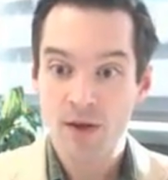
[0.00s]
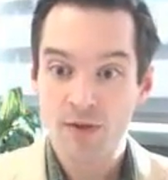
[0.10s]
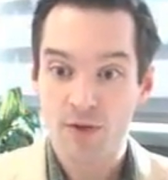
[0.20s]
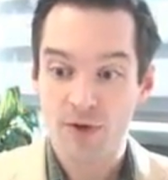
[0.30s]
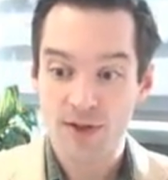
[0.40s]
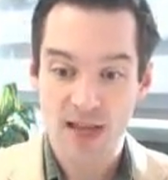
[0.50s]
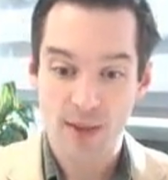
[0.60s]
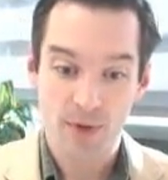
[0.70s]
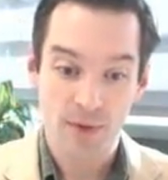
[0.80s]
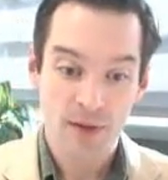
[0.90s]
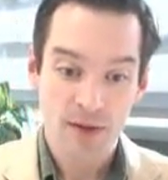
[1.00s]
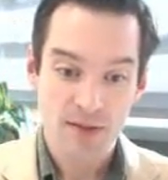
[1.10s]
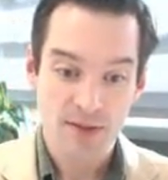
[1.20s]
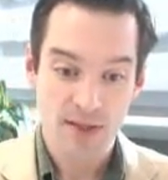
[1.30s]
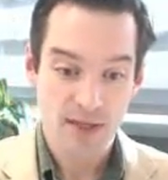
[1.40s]
So for example,
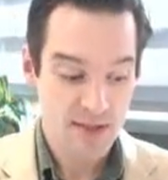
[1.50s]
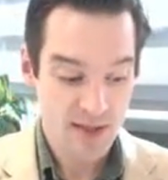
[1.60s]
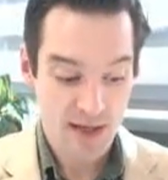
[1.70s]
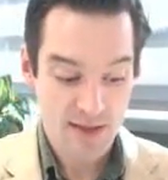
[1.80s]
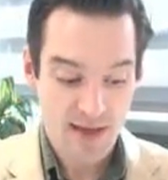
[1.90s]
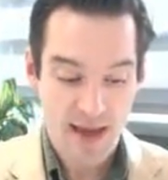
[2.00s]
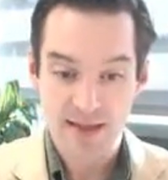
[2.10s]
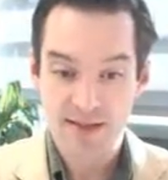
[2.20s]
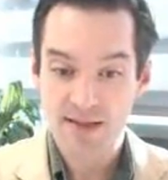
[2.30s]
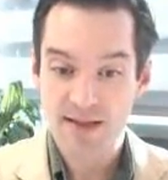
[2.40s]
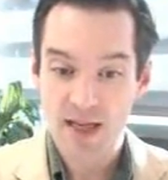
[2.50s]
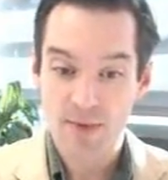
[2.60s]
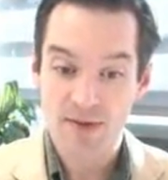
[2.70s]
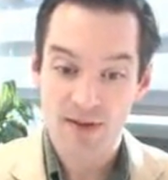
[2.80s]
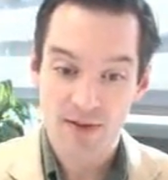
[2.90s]
Z6 had six
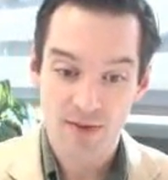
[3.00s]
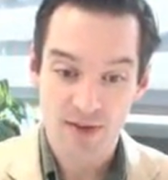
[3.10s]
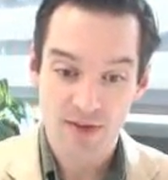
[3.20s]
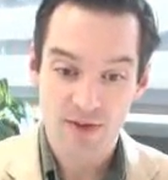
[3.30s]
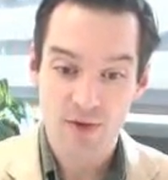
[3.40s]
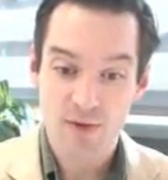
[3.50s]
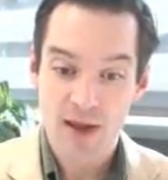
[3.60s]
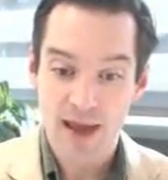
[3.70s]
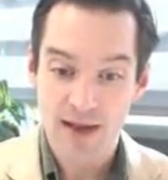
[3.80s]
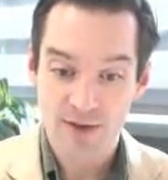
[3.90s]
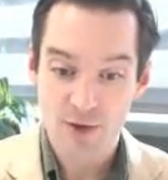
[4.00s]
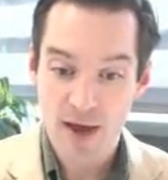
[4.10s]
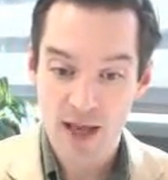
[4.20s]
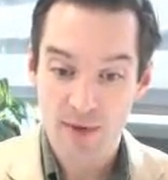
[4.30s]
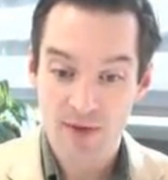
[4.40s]
elements, Z2 had two
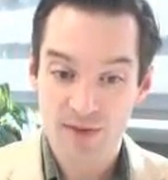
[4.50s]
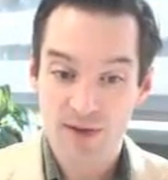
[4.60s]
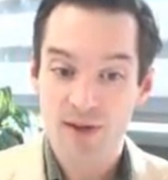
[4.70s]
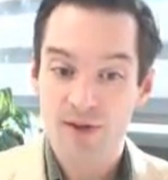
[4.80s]
elements,